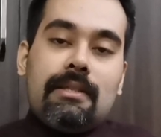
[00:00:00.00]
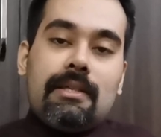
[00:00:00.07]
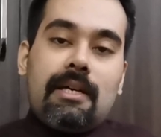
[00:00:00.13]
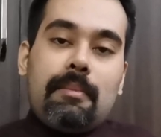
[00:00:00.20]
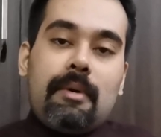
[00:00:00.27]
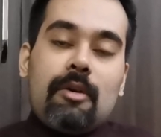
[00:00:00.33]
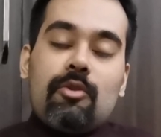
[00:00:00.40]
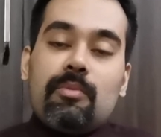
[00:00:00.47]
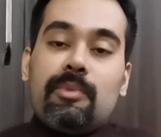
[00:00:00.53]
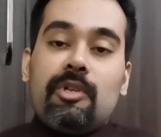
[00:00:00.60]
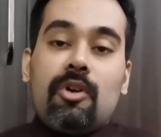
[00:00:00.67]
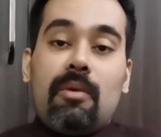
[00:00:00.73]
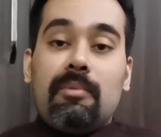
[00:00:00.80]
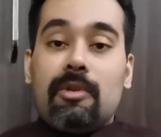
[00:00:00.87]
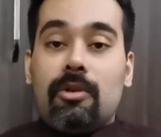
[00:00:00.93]
come out to be
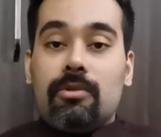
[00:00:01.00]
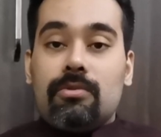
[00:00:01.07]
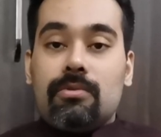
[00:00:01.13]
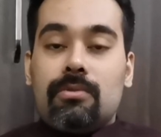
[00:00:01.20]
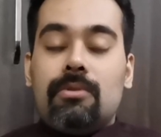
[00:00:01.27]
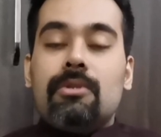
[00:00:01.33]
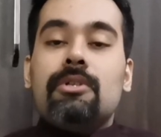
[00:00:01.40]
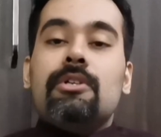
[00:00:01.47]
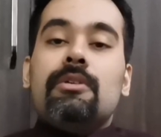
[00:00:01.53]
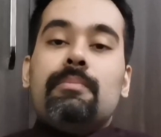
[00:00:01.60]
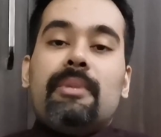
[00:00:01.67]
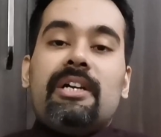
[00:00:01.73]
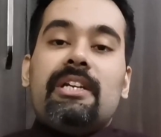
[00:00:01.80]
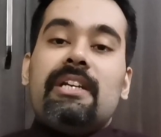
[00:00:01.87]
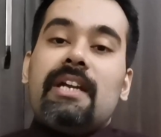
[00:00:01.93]
normal also.
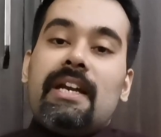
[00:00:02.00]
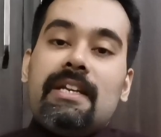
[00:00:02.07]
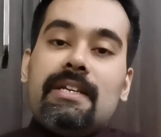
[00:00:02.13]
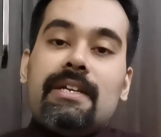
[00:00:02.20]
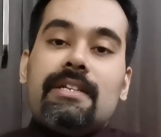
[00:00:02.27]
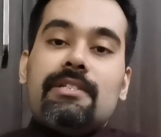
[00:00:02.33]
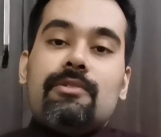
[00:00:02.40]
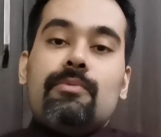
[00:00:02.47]
But in any case,